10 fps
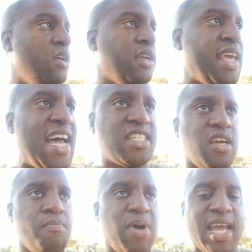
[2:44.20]
Casca
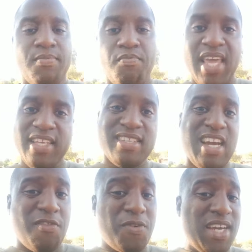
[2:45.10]
might make a
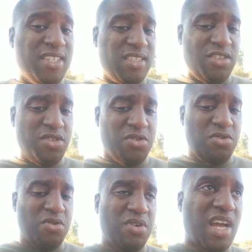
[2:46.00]
sacrifice
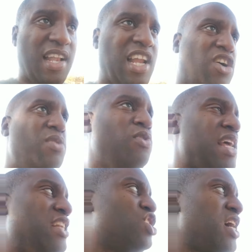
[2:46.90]
to allow the
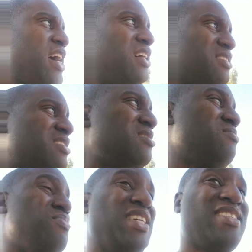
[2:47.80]
Moonlight Child to
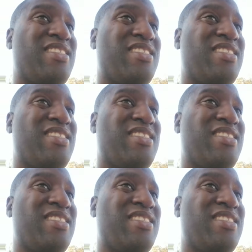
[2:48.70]
be